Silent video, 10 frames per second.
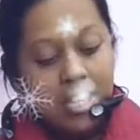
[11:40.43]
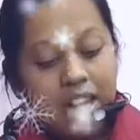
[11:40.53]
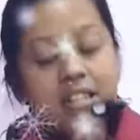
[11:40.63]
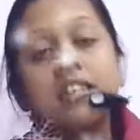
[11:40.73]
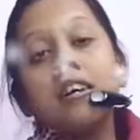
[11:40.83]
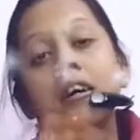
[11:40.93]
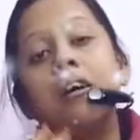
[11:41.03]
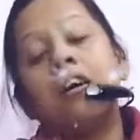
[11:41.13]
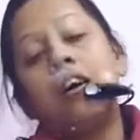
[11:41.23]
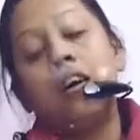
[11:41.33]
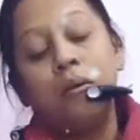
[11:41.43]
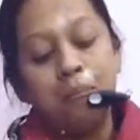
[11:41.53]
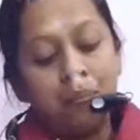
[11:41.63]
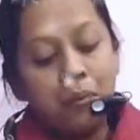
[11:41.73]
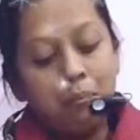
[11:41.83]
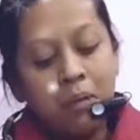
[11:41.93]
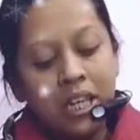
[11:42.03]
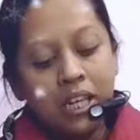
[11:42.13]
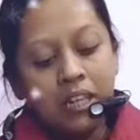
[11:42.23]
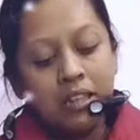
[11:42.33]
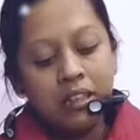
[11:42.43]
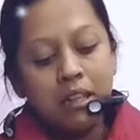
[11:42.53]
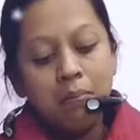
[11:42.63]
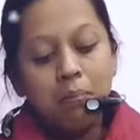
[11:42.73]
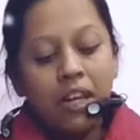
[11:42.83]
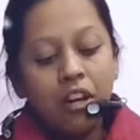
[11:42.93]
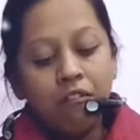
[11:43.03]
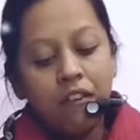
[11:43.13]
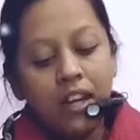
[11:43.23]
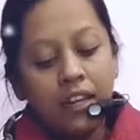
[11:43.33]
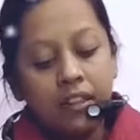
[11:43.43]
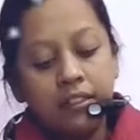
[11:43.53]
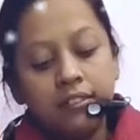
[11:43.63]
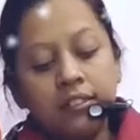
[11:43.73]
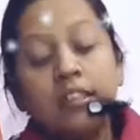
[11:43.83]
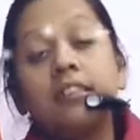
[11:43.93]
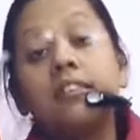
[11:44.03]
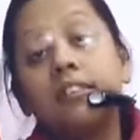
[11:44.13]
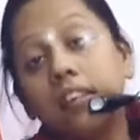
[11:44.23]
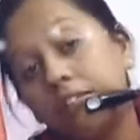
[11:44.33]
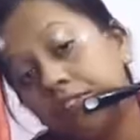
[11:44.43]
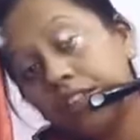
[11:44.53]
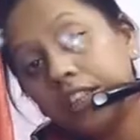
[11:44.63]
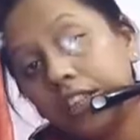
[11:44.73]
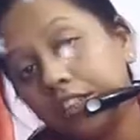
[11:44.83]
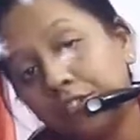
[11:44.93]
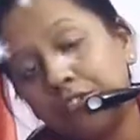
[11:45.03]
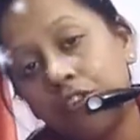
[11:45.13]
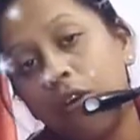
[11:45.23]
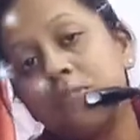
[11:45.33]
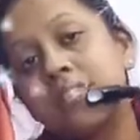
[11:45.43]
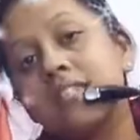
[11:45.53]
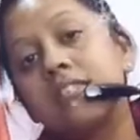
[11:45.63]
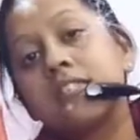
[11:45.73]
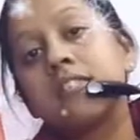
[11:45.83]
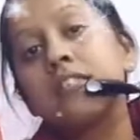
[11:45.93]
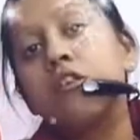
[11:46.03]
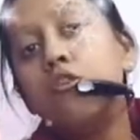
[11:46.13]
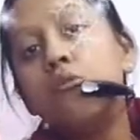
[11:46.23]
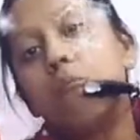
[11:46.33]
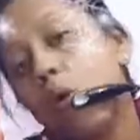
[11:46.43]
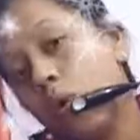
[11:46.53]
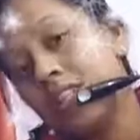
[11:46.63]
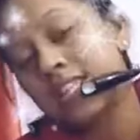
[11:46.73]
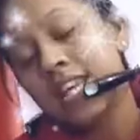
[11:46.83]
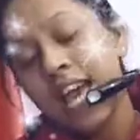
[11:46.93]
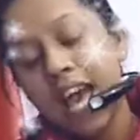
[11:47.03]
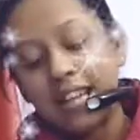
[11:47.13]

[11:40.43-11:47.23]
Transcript: Candida, being play of ideas, suffers from certain loopholes,